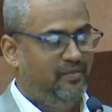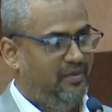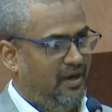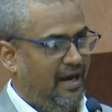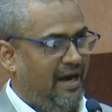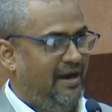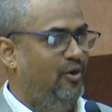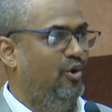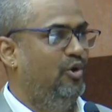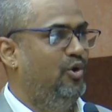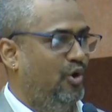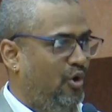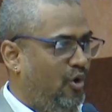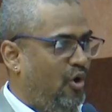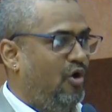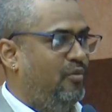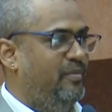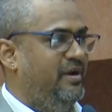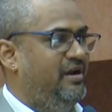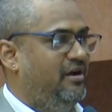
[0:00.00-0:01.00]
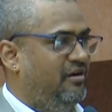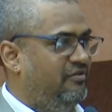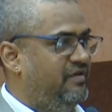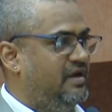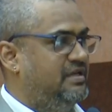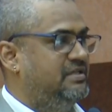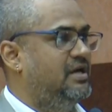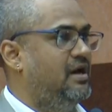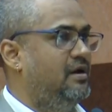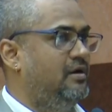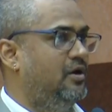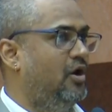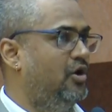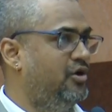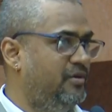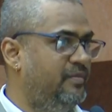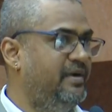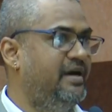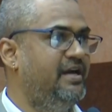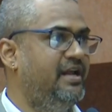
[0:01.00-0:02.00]
I don't know how many of us are
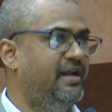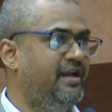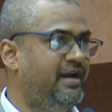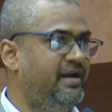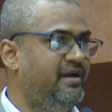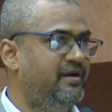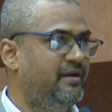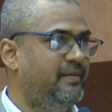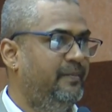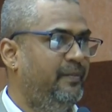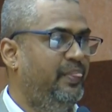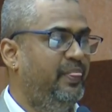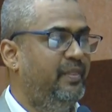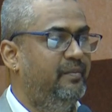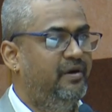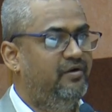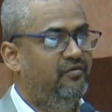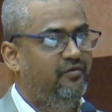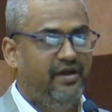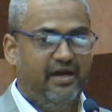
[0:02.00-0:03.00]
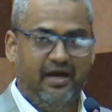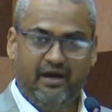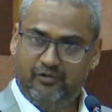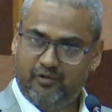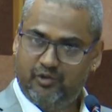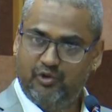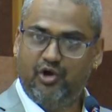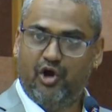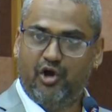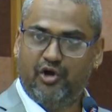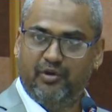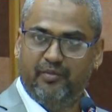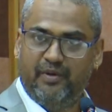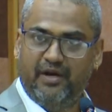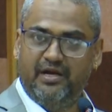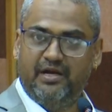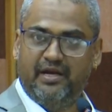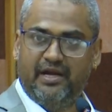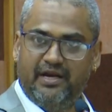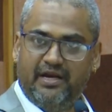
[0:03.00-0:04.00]
documenting it, but we have to
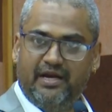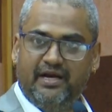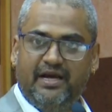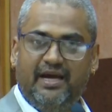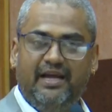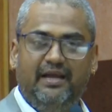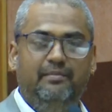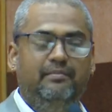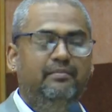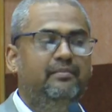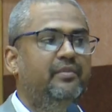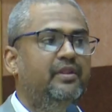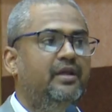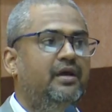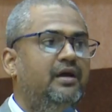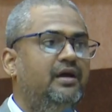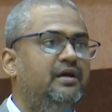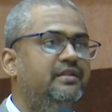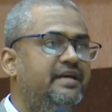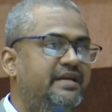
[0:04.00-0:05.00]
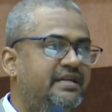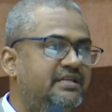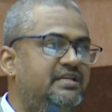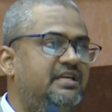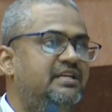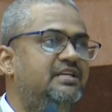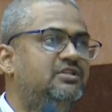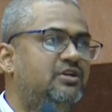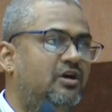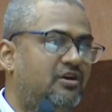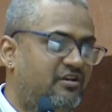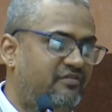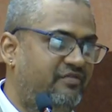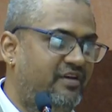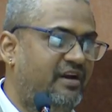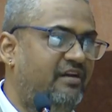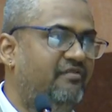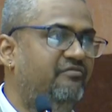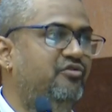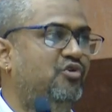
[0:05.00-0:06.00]
document. Anytime there is any sort of a
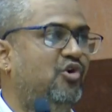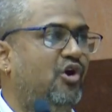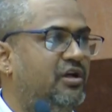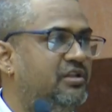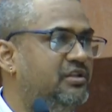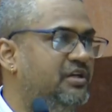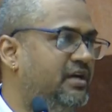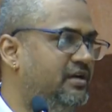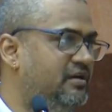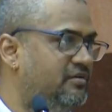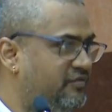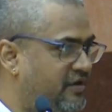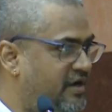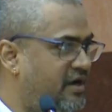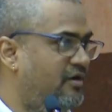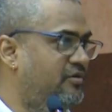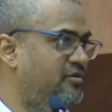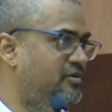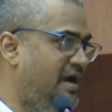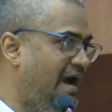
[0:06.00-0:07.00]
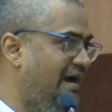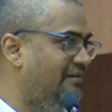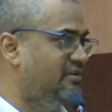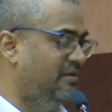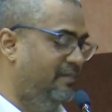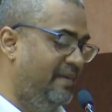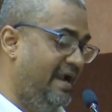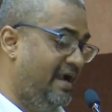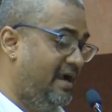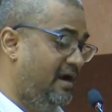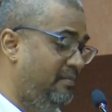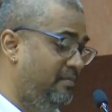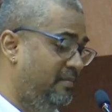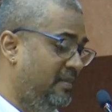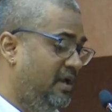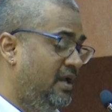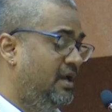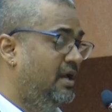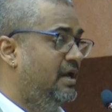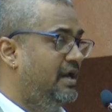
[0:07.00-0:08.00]
review on that, we have to have the backup.
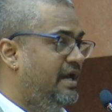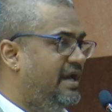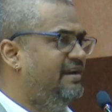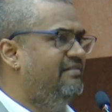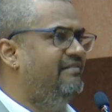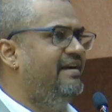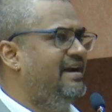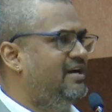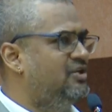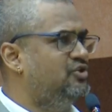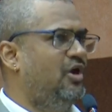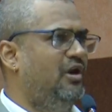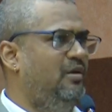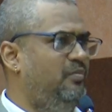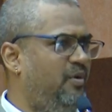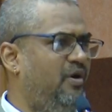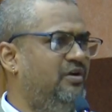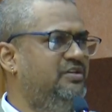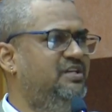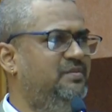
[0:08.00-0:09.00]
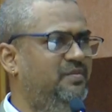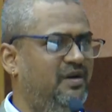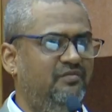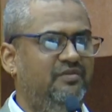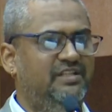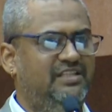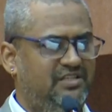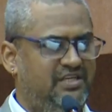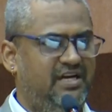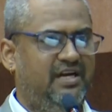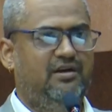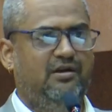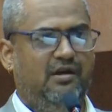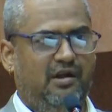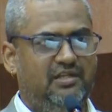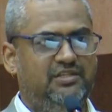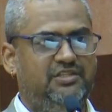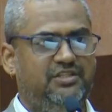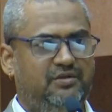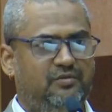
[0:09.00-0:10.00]
Anyway, it is all possible with
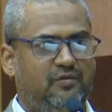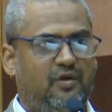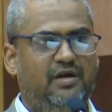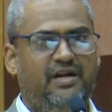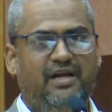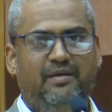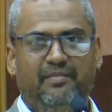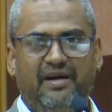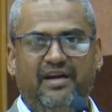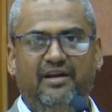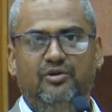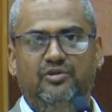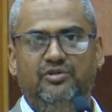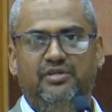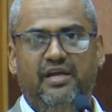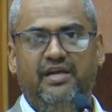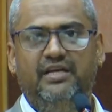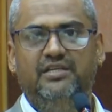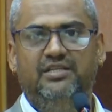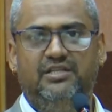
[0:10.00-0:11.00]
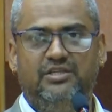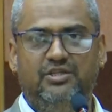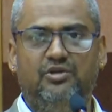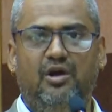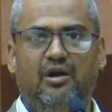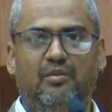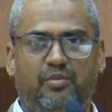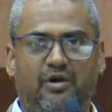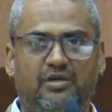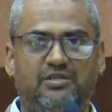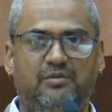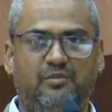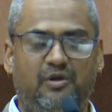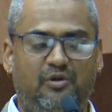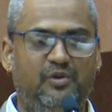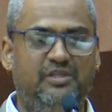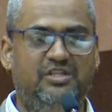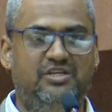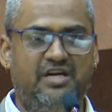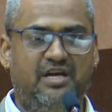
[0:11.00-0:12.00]
technology. What I mean to say is it is all possible
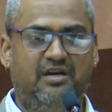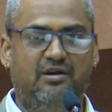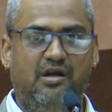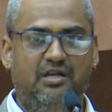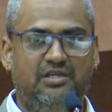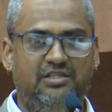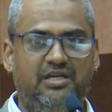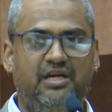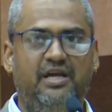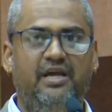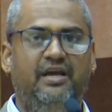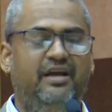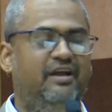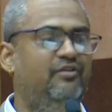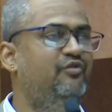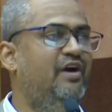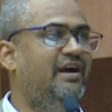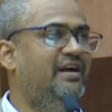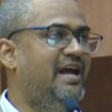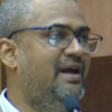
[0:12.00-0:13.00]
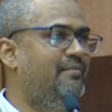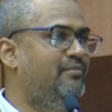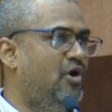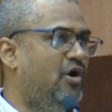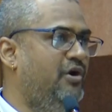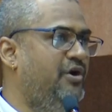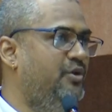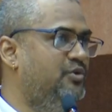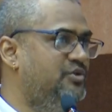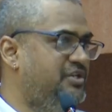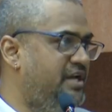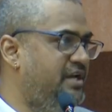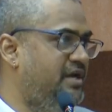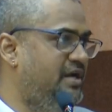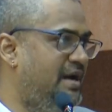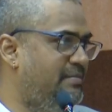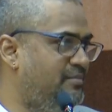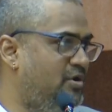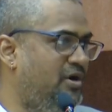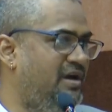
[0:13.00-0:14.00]
with technology. In fact, I am not
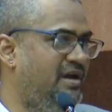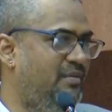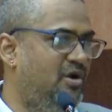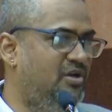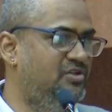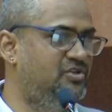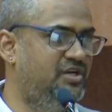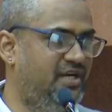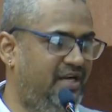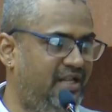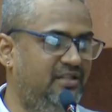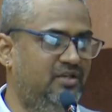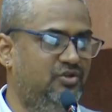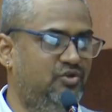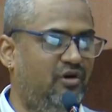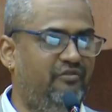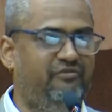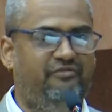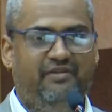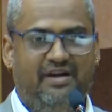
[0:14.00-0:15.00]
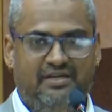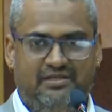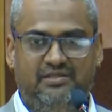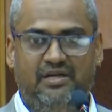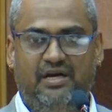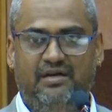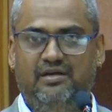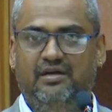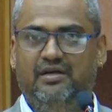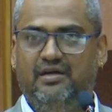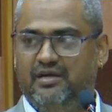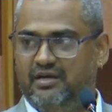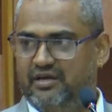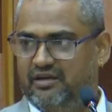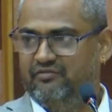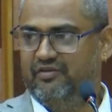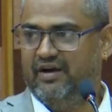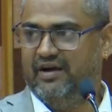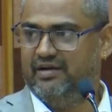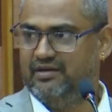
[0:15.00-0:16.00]
demonstrating the softwares that,
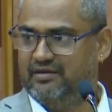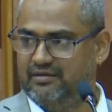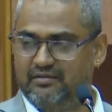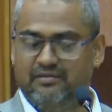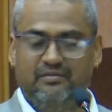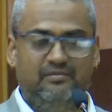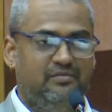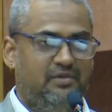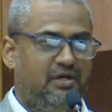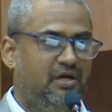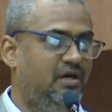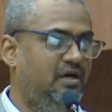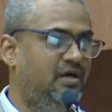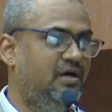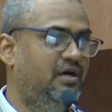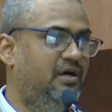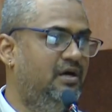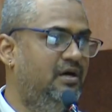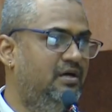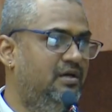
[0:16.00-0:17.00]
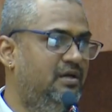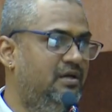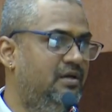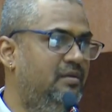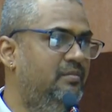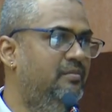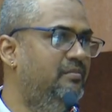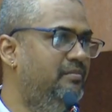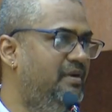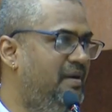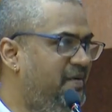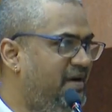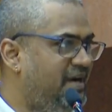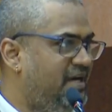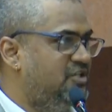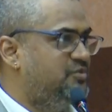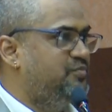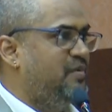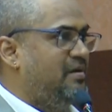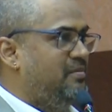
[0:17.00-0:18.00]
in fact, maybe it
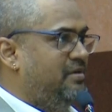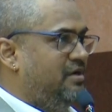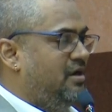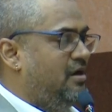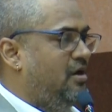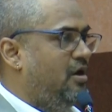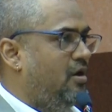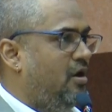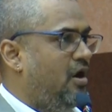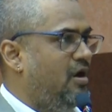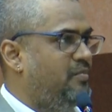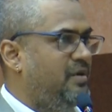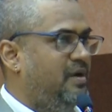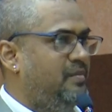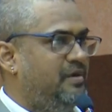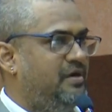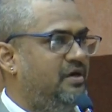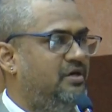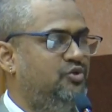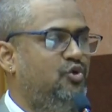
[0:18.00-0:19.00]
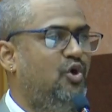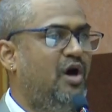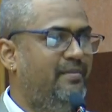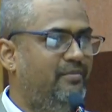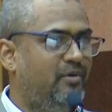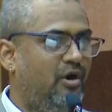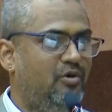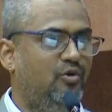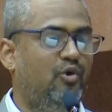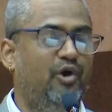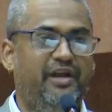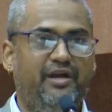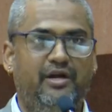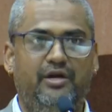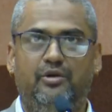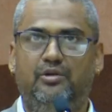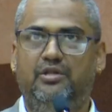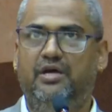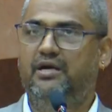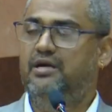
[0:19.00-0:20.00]
is permitted or not permitted, so I am not going
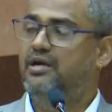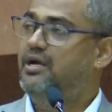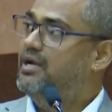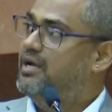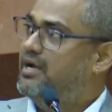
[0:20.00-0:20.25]
into that.